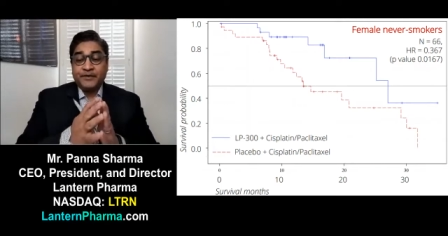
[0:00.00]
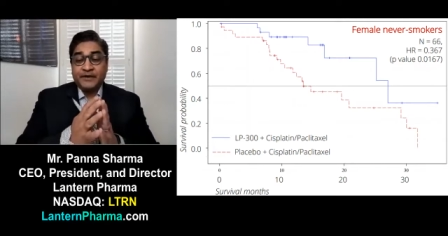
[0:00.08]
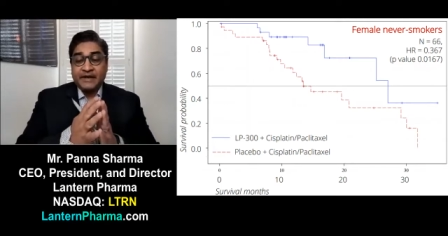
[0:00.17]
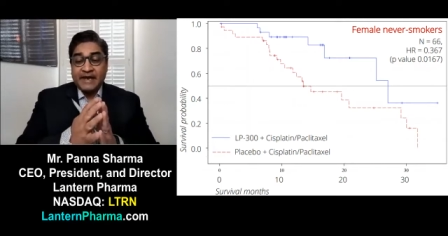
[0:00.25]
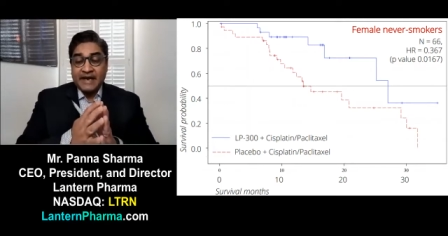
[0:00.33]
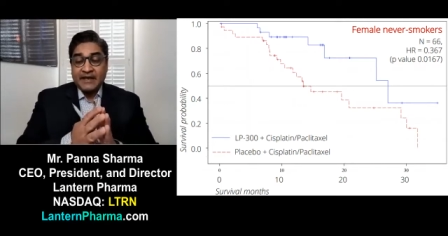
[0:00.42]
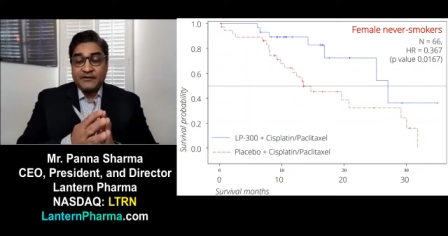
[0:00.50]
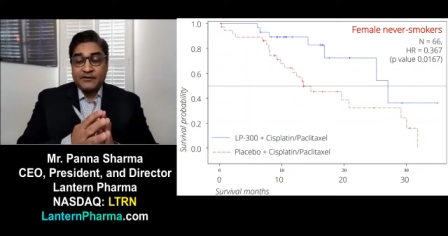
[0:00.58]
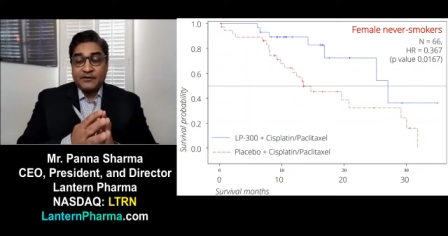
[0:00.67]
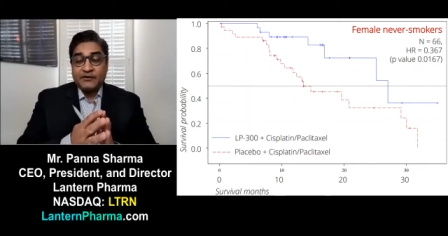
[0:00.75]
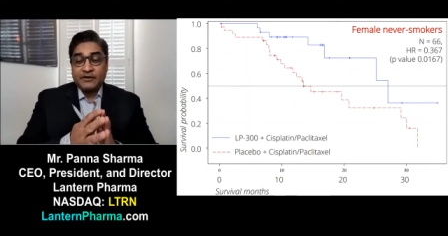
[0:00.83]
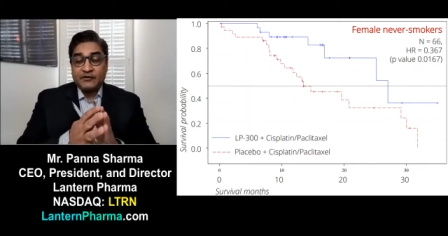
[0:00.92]
the
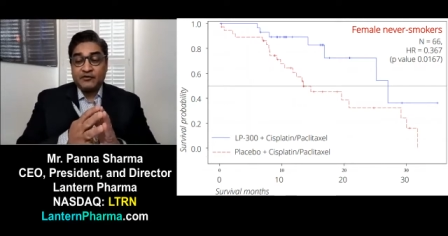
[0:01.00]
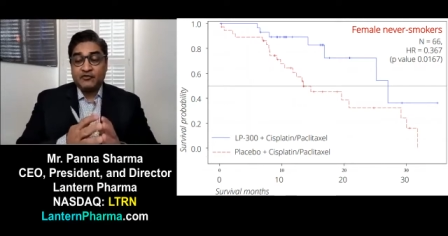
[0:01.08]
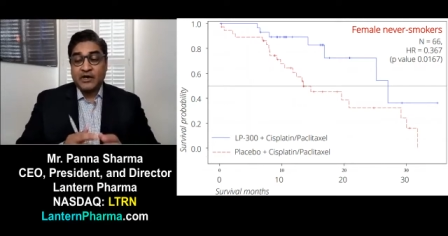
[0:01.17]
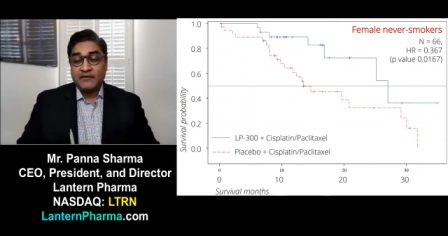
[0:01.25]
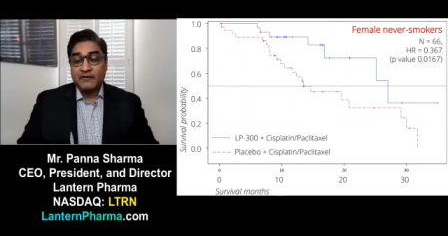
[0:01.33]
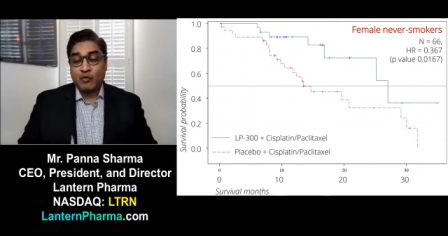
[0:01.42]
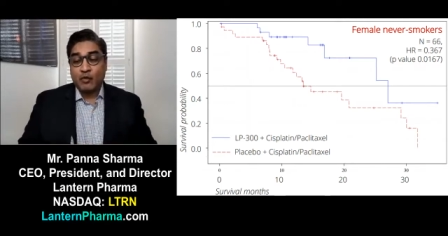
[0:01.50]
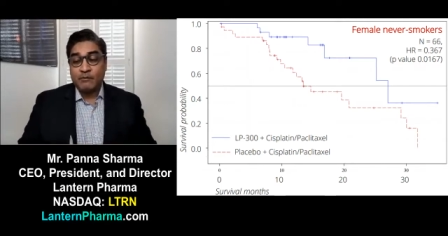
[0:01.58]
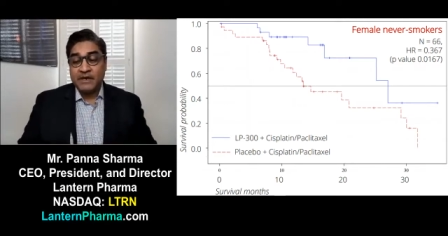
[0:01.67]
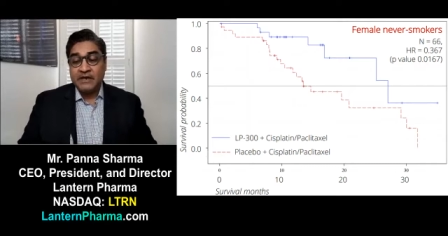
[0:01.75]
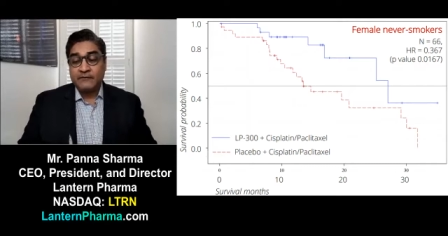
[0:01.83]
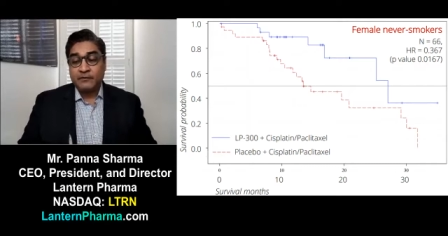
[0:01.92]
cancers and drive a more
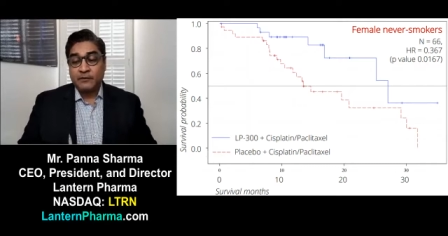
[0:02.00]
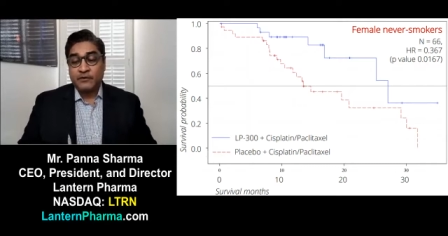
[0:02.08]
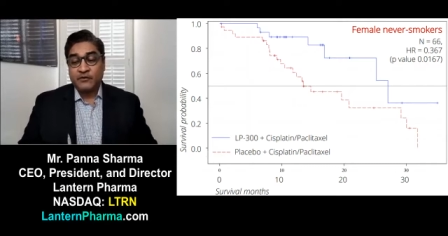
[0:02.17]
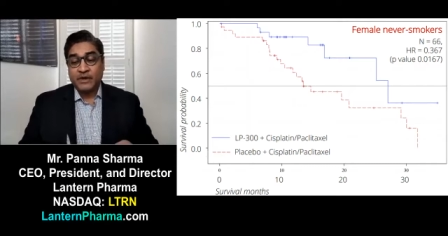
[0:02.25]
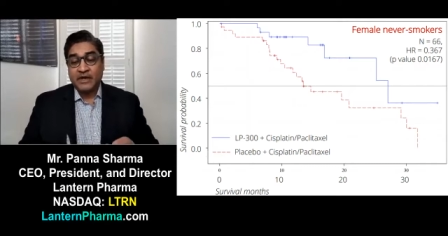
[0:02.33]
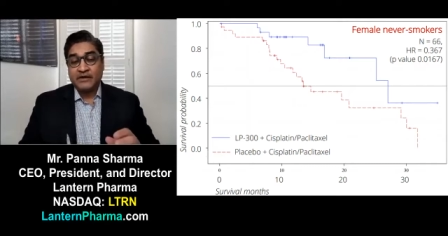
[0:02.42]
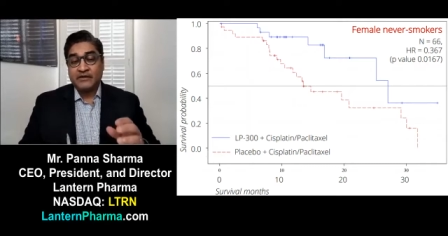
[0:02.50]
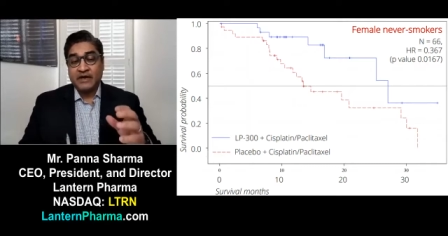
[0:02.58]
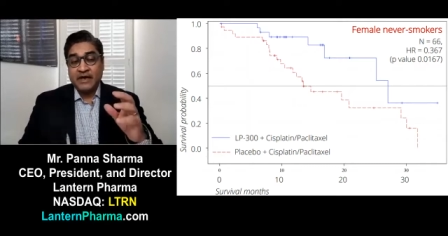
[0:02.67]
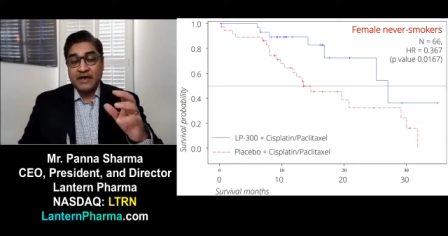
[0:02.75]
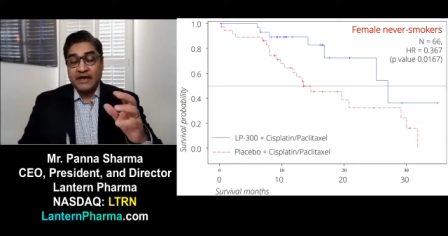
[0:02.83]
meaningful response